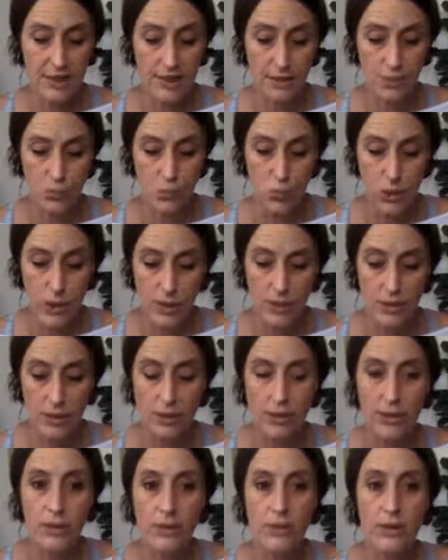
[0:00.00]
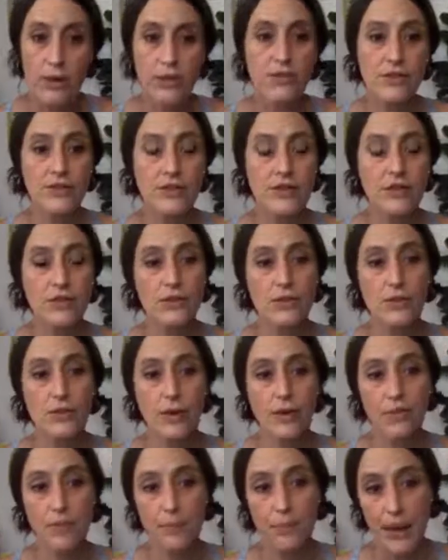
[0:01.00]
And what those of us who
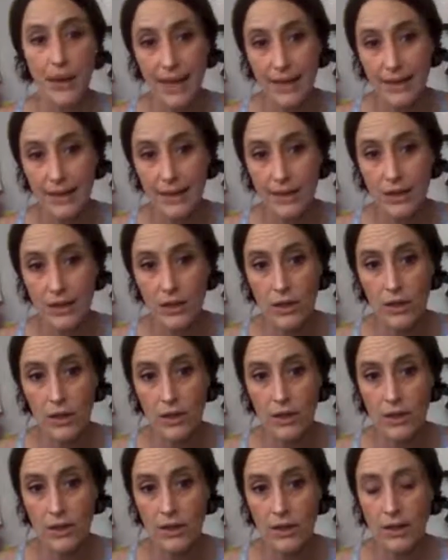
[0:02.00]
have been here,